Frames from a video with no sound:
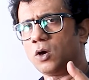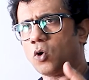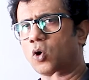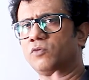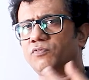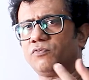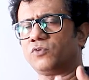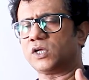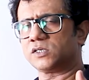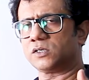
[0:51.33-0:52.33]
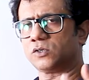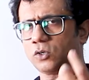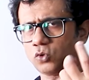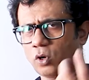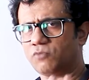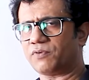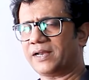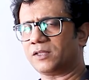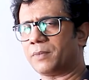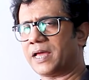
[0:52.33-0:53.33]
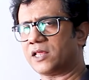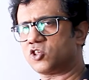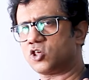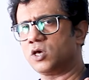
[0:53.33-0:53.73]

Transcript: or if you do not find the match,